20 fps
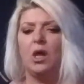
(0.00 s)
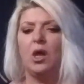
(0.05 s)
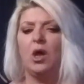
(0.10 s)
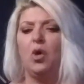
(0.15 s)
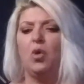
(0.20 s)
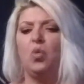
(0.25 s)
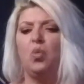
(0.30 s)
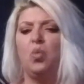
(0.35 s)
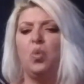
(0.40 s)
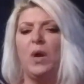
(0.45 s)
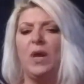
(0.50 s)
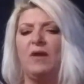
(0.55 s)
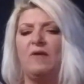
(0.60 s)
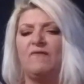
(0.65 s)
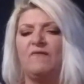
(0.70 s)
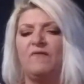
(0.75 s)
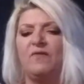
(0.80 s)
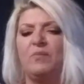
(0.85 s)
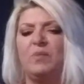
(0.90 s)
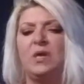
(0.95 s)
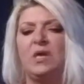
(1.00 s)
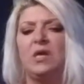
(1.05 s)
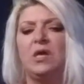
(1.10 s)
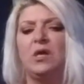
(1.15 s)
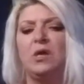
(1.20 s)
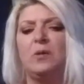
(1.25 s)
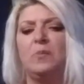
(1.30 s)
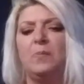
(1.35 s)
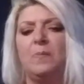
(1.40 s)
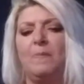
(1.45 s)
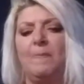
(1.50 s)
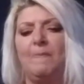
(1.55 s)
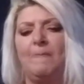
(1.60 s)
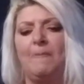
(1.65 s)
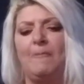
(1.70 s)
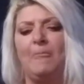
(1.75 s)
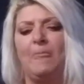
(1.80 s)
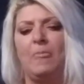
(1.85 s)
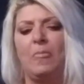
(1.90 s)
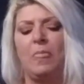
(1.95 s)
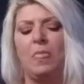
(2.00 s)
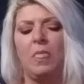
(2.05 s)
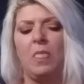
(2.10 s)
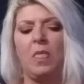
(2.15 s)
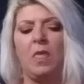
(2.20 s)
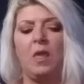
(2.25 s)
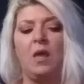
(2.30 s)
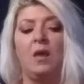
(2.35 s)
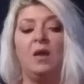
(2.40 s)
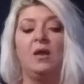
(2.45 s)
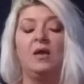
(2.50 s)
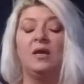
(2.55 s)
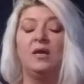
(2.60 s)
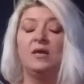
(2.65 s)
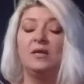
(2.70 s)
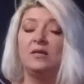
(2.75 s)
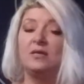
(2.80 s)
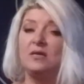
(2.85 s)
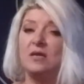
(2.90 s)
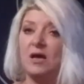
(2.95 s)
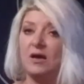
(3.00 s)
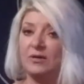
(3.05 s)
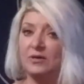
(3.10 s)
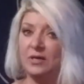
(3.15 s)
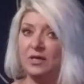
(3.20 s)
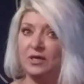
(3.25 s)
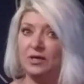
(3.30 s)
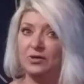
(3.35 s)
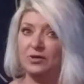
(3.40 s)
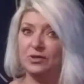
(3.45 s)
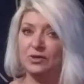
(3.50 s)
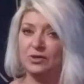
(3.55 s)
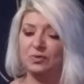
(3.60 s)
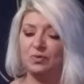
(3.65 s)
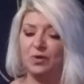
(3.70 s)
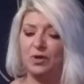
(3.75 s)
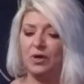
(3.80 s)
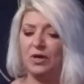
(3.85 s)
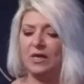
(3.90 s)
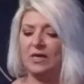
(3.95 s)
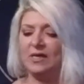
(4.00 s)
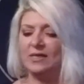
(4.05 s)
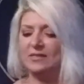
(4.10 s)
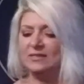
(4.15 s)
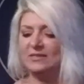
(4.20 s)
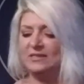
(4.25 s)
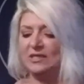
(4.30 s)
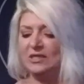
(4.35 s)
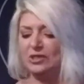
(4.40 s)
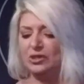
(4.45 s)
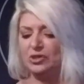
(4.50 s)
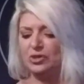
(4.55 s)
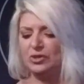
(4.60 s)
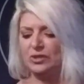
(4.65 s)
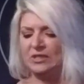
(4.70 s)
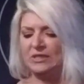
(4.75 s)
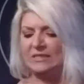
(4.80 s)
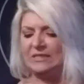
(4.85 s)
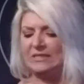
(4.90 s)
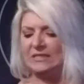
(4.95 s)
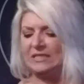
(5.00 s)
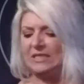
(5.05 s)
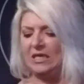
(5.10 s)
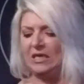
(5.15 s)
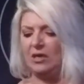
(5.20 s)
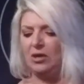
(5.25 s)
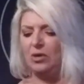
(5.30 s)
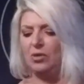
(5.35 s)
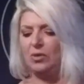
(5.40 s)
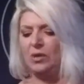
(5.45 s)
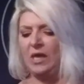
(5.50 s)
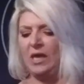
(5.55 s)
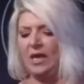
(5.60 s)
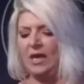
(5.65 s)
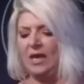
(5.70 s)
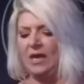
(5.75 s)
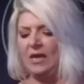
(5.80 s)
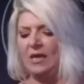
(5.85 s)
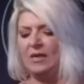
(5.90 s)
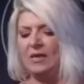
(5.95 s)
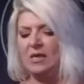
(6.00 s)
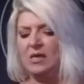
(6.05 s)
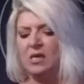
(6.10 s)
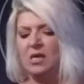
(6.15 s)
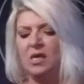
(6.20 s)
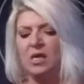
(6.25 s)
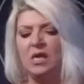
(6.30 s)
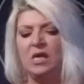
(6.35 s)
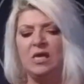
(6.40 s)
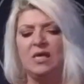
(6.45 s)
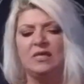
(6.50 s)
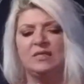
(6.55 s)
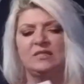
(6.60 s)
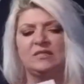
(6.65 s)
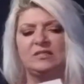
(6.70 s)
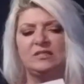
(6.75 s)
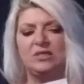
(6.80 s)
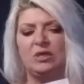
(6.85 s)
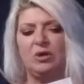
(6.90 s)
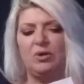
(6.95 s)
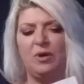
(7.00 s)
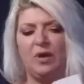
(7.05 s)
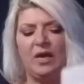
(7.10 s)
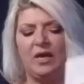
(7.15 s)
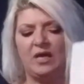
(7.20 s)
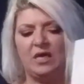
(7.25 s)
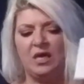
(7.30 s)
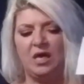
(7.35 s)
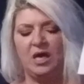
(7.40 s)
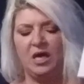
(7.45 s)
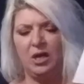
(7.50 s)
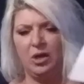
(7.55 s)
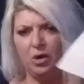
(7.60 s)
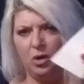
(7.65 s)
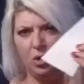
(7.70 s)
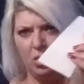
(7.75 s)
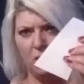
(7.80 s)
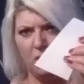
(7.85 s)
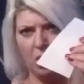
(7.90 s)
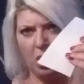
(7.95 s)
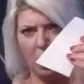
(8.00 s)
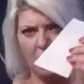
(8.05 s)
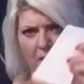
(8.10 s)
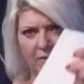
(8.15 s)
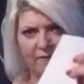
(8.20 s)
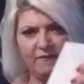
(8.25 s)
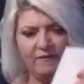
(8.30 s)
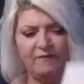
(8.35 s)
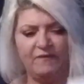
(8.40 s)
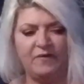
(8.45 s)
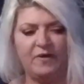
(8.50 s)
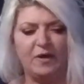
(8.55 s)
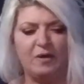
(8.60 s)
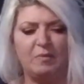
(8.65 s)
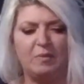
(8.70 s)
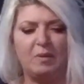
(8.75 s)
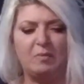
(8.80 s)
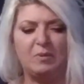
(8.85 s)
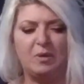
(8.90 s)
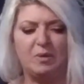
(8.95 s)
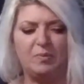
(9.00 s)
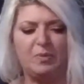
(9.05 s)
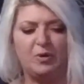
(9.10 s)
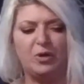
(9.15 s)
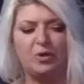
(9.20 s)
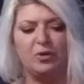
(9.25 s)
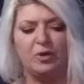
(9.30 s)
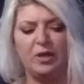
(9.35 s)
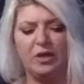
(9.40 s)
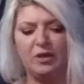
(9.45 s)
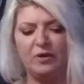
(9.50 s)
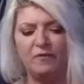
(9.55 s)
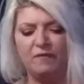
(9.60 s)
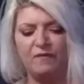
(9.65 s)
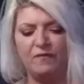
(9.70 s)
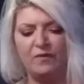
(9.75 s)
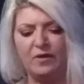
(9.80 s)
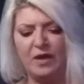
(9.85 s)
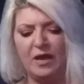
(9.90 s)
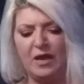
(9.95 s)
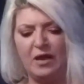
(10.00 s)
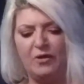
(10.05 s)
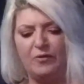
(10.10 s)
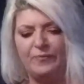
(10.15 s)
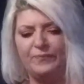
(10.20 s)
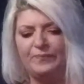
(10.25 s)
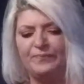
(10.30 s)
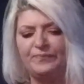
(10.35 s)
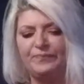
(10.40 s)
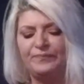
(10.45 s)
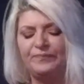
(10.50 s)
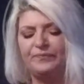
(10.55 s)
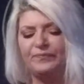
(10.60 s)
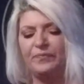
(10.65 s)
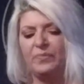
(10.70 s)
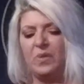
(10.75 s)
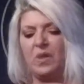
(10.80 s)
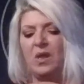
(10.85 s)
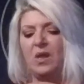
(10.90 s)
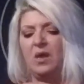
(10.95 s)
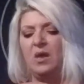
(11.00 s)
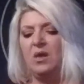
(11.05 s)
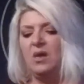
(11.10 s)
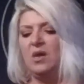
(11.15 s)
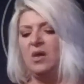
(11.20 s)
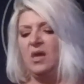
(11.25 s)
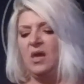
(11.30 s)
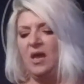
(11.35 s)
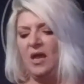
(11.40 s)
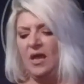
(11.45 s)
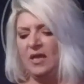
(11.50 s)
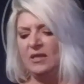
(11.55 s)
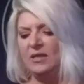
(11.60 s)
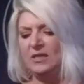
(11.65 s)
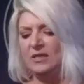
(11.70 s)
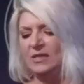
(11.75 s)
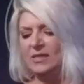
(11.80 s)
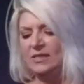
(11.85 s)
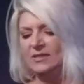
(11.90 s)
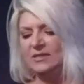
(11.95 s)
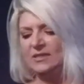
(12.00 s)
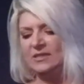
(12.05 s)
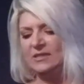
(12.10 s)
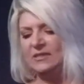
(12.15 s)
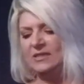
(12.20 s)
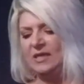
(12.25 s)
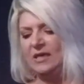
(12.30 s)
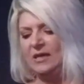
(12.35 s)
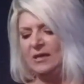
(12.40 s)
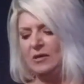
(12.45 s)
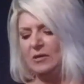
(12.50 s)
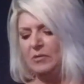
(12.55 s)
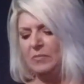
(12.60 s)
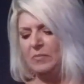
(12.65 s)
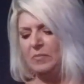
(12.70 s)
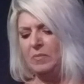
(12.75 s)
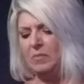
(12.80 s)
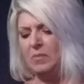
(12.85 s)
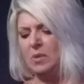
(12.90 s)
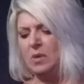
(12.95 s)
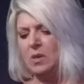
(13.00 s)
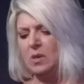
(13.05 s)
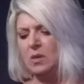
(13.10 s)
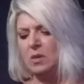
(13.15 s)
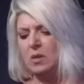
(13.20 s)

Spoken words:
away from him. Now here's where it gets interesting, okay? So I cut her off of him. I'm going to put her here for now. And then this is him.